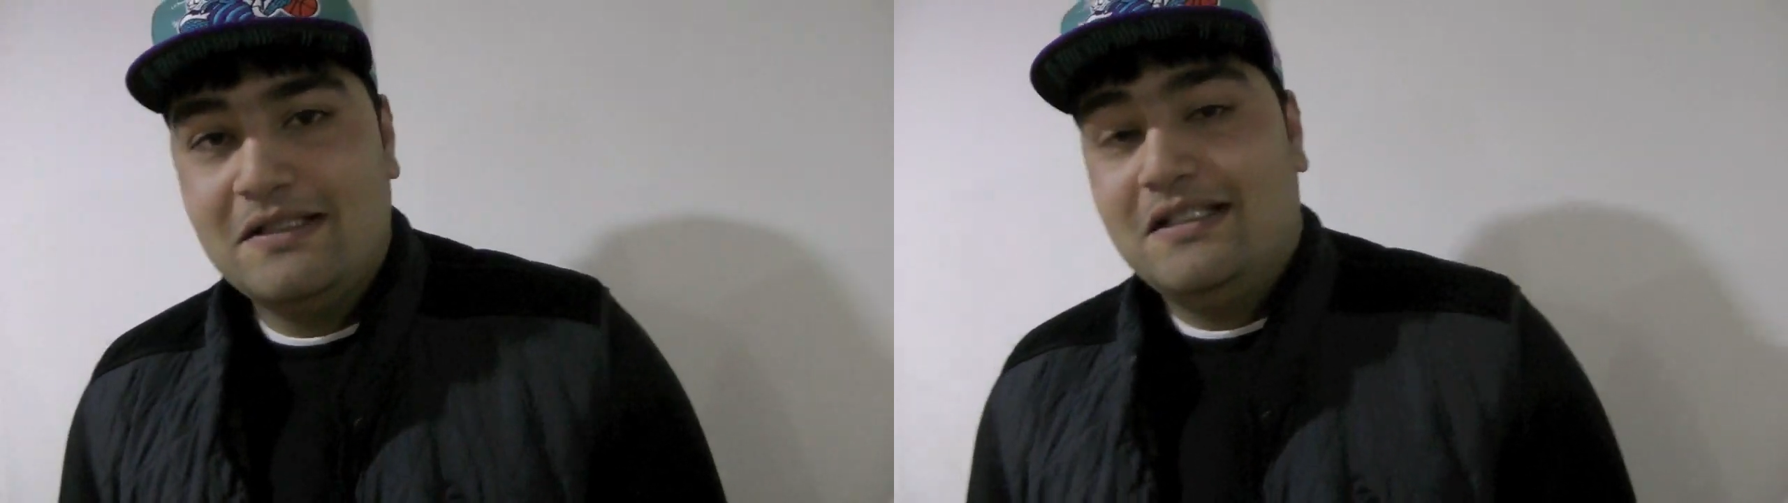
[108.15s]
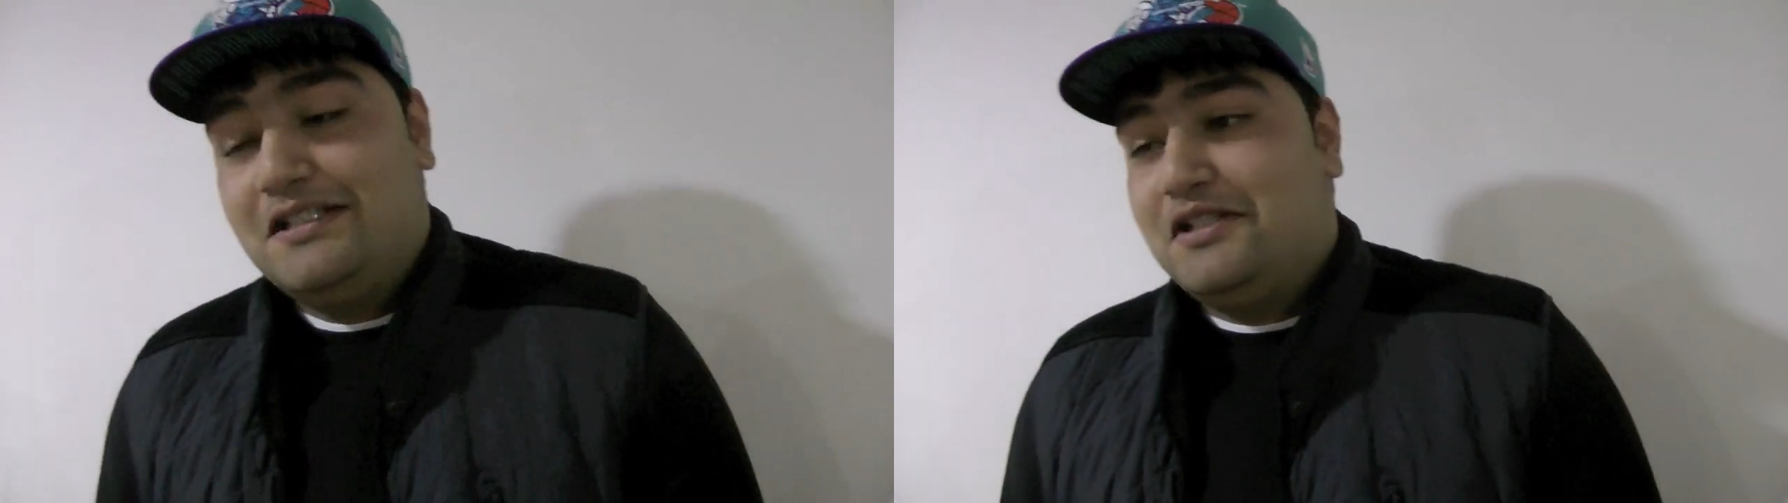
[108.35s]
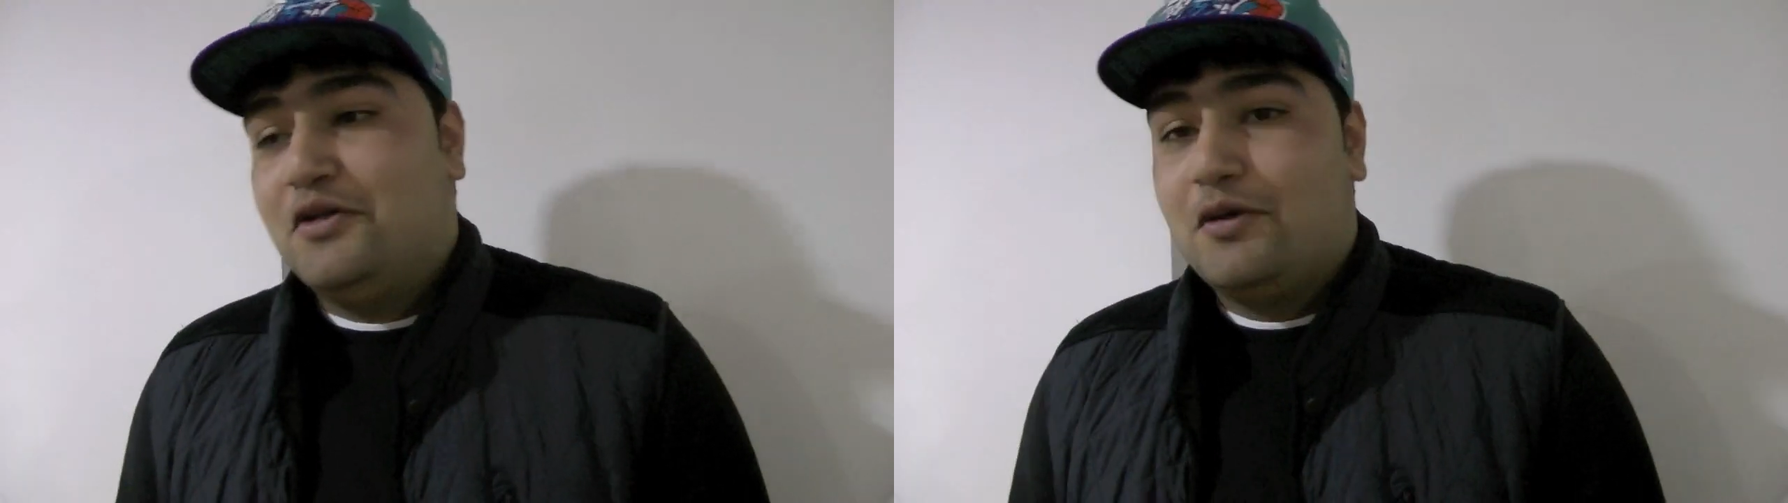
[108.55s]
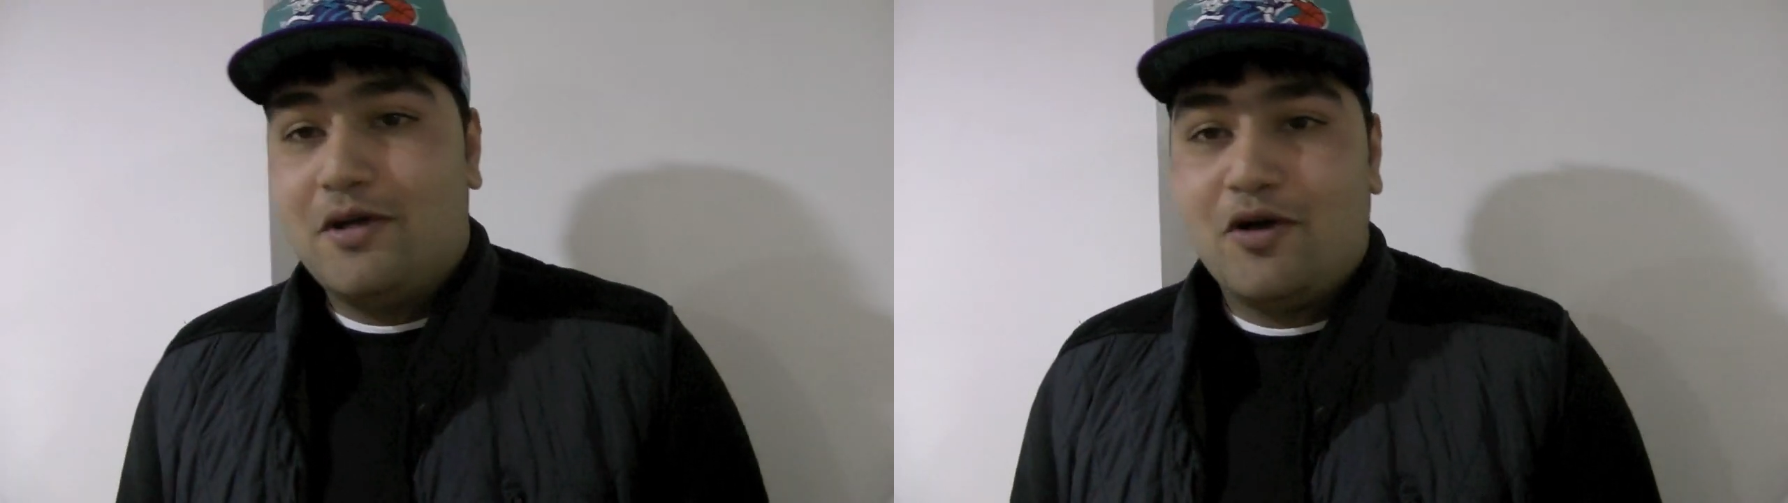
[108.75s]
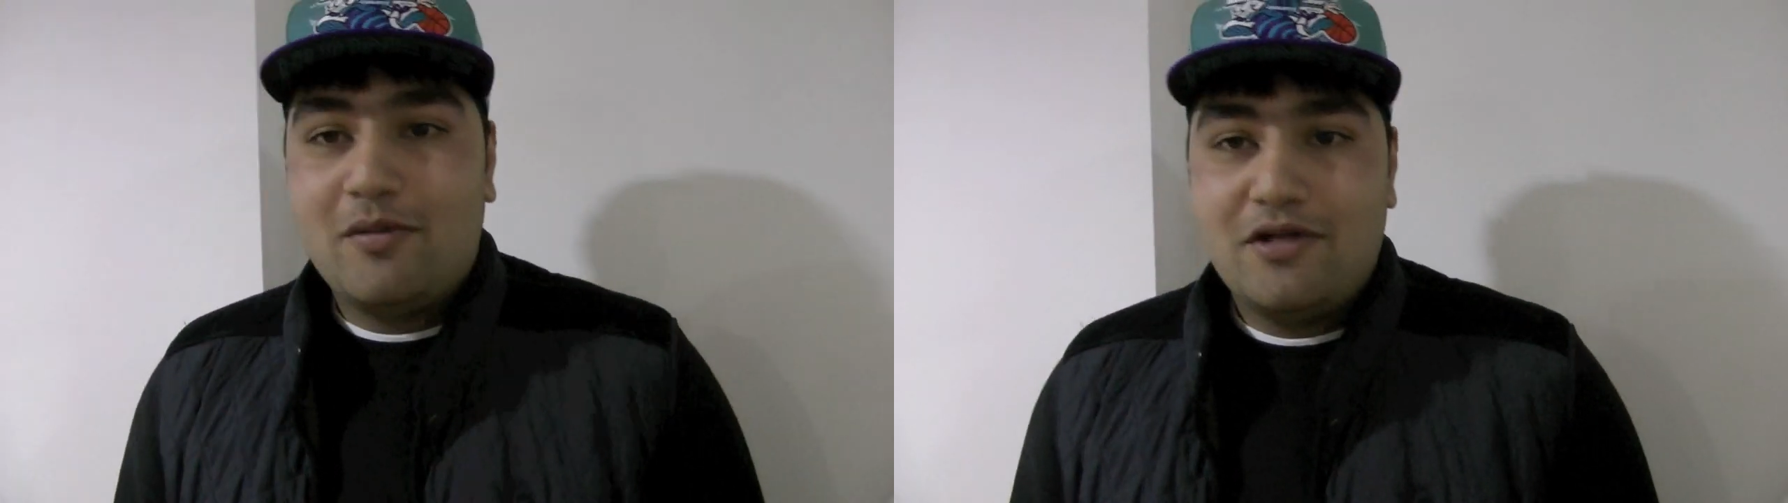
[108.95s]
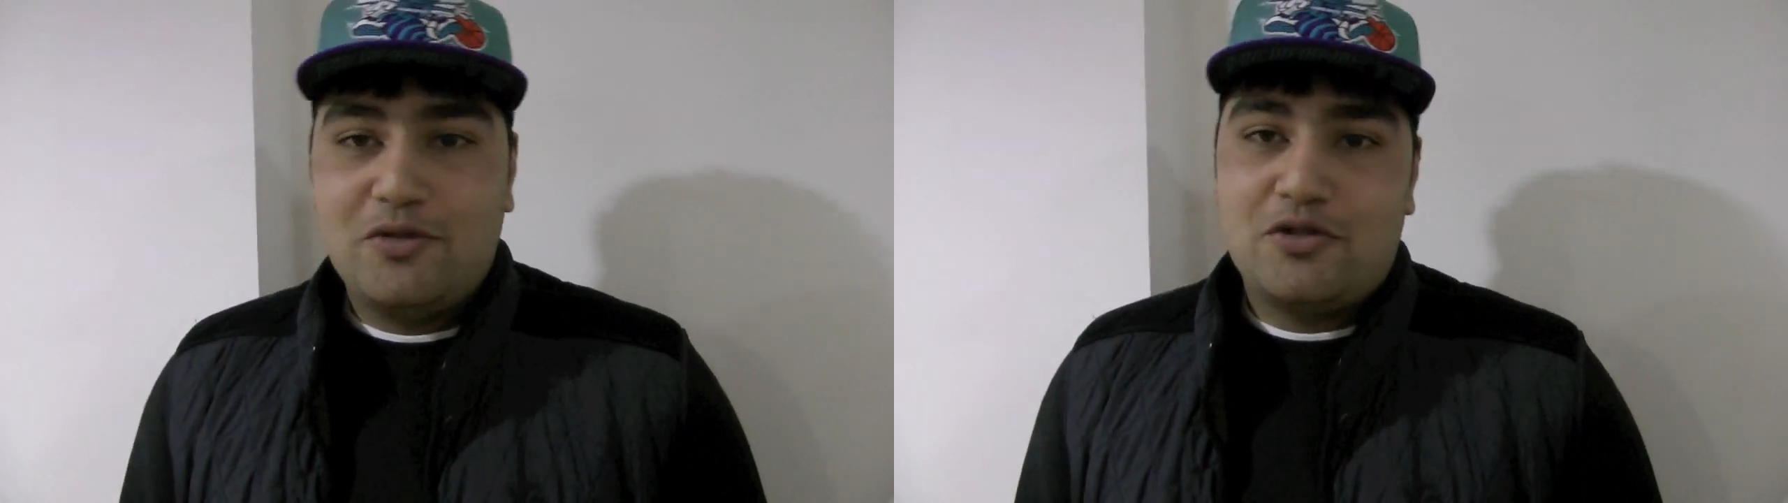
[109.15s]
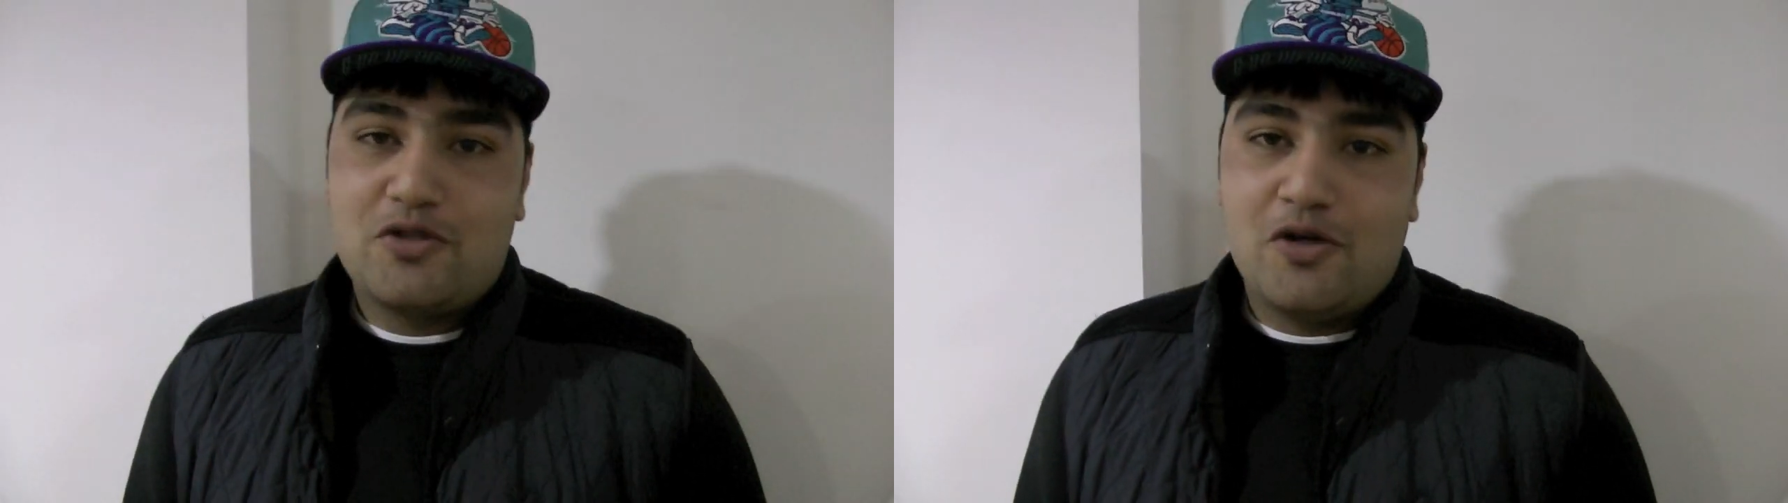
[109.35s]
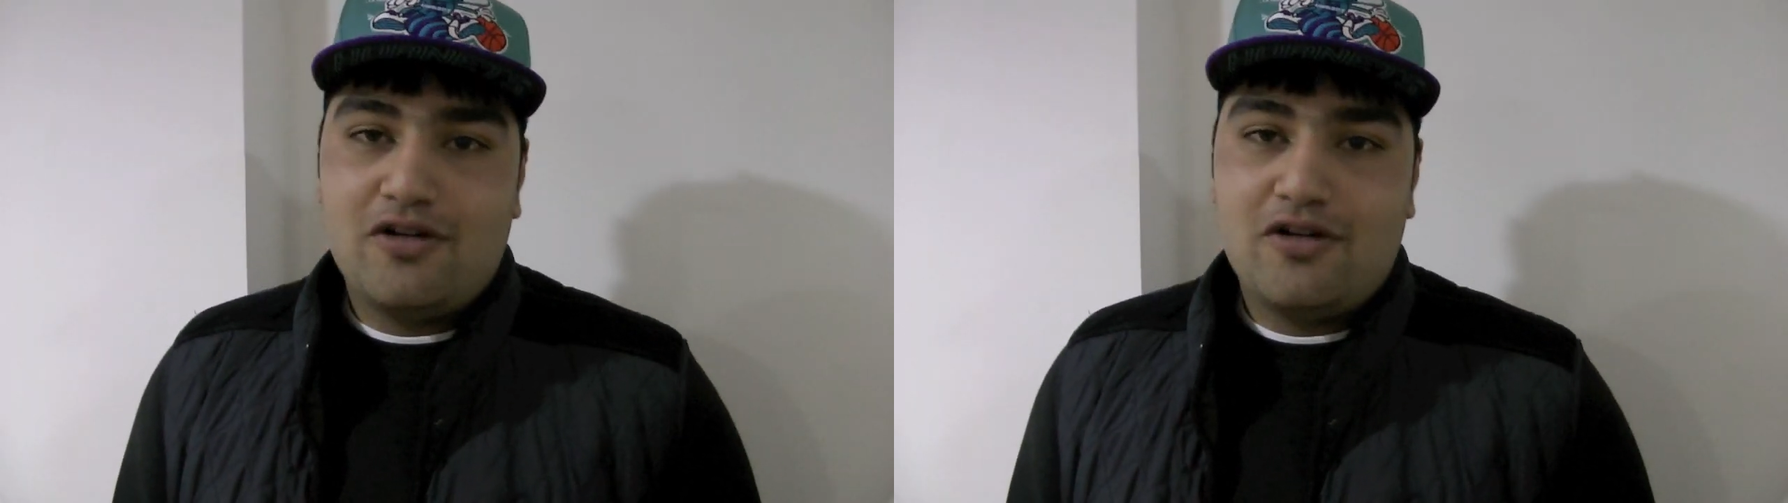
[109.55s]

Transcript: So we normally do just go